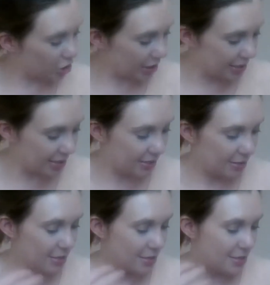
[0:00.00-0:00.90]

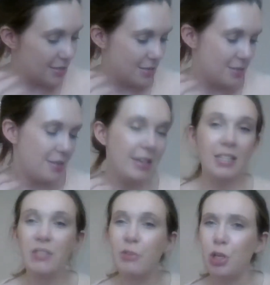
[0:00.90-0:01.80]

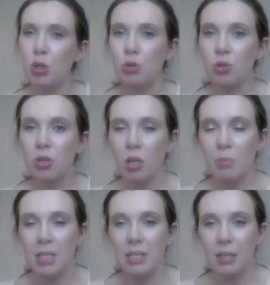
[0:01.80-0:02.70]
It's very neutral, but
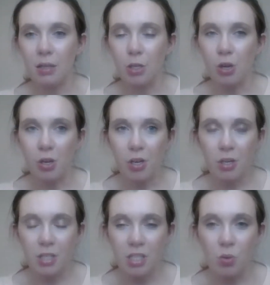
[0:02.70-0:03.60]
it's a little darker,
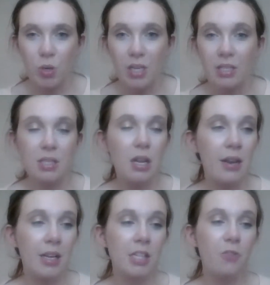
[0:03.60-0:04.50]
so it's
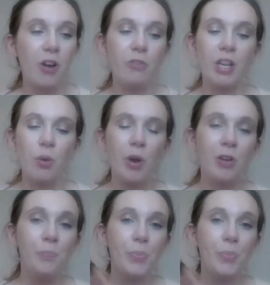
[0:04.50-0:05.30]
nice for everyday wear.